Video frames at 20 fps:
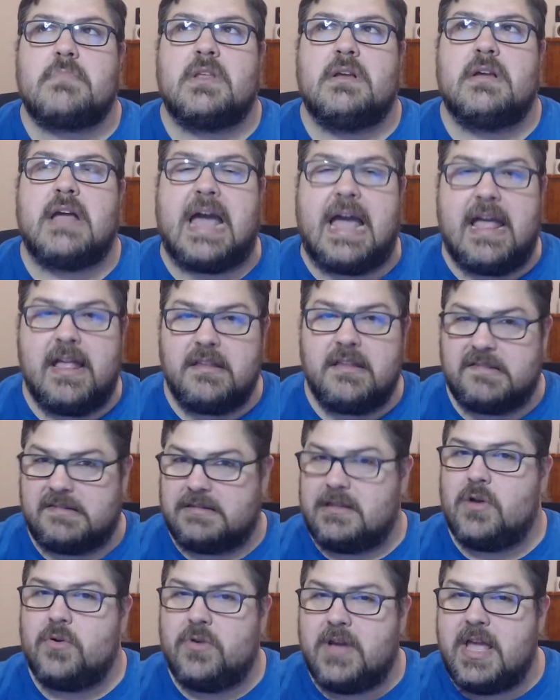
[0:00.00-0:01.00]
As
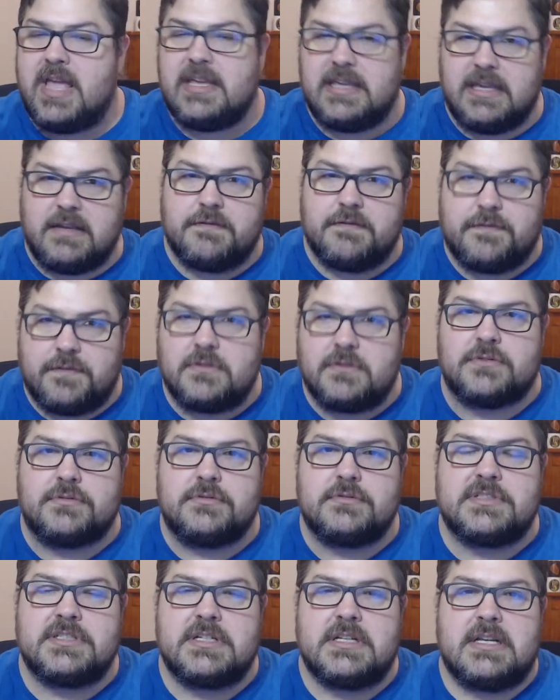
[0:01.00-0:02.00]
low-hanging
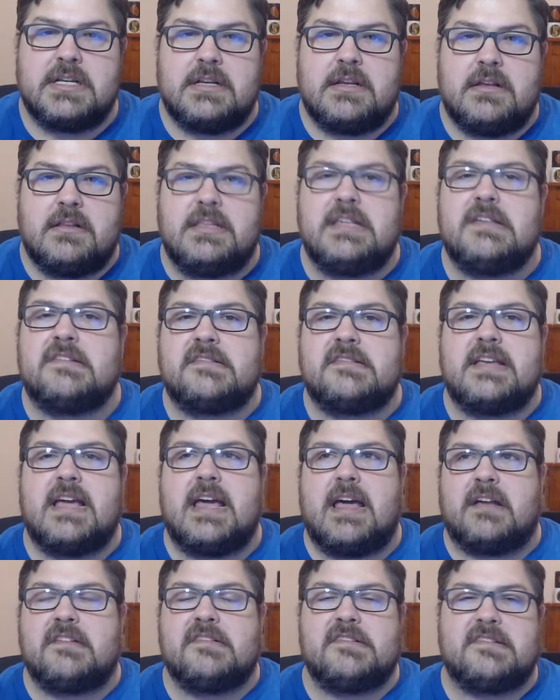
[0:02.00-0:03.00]
fruit, these
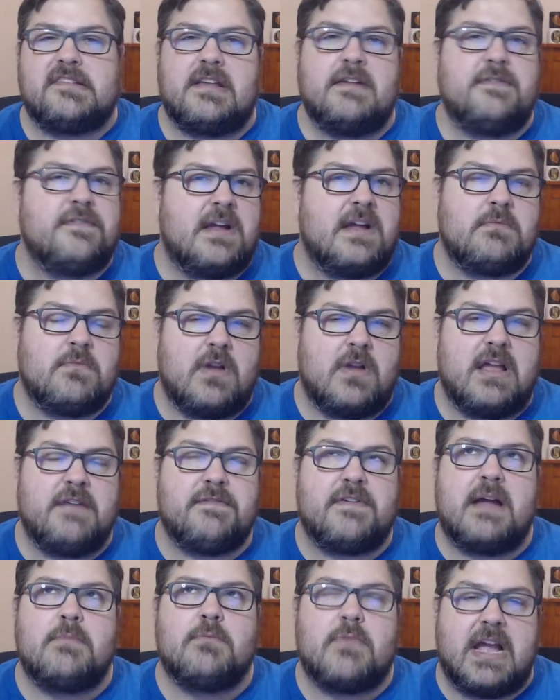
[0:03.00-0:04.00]
texts, if
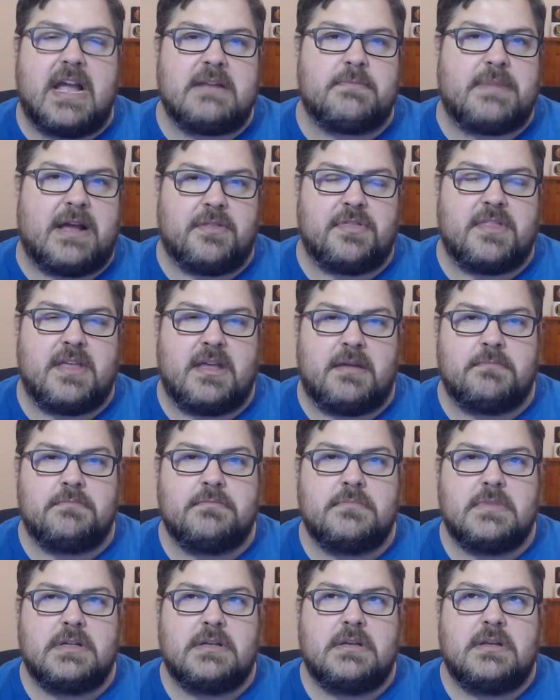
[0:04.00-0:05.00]
I'm right about
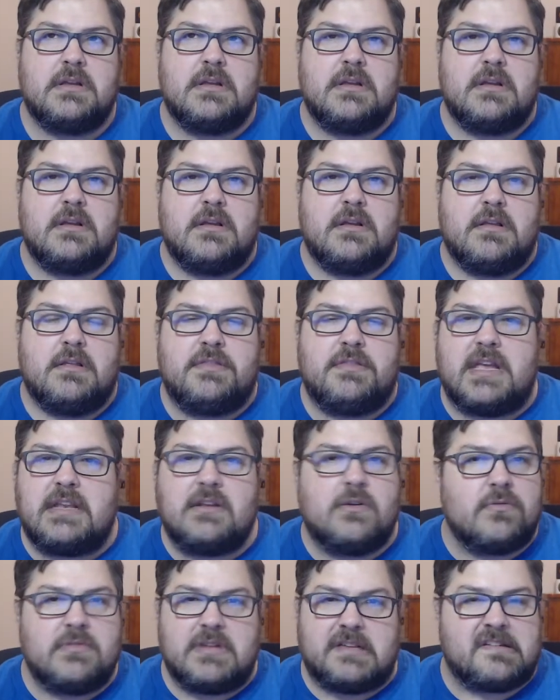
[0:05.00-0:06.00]
them, they
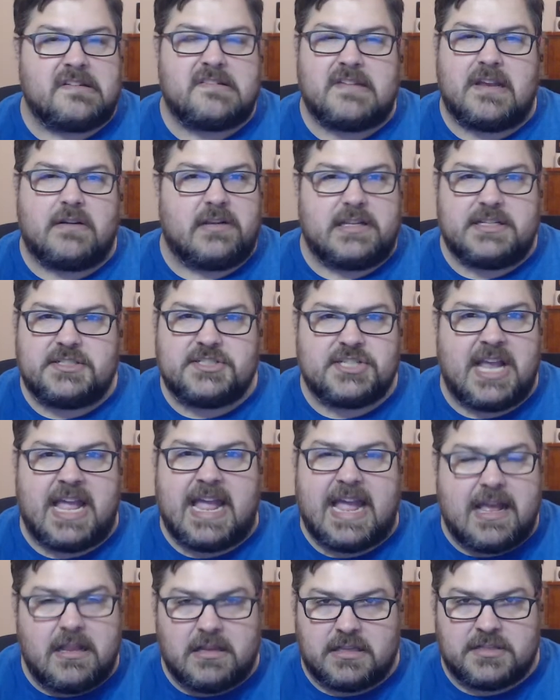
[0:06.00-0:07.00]
don't necessarily
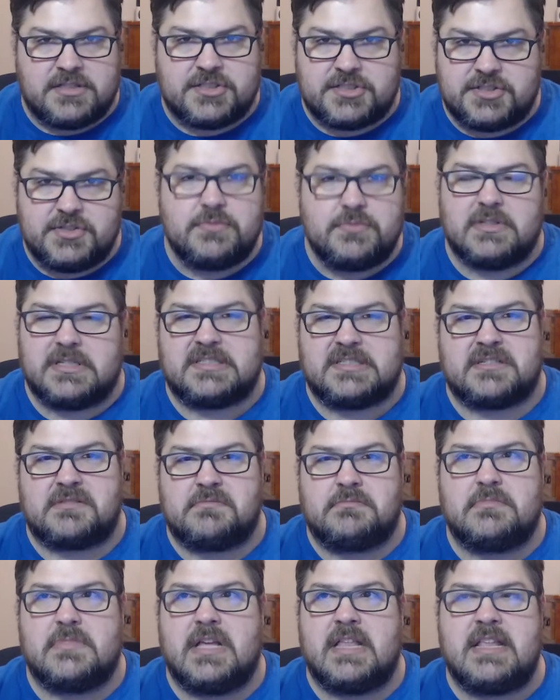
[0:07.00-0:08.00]
challenge
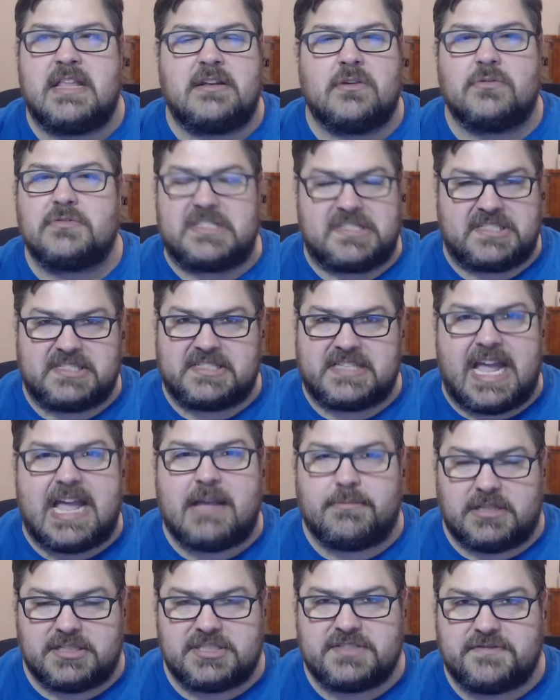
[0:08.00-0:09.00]
dualism, and they don't
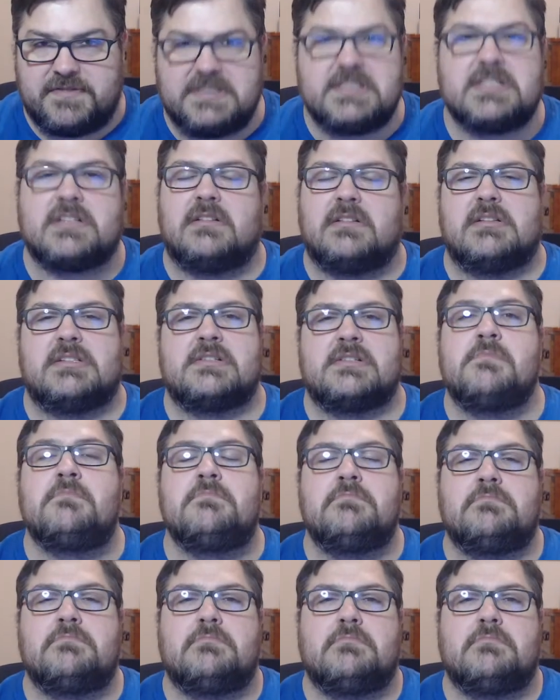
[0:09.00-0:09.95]
establish physicalism.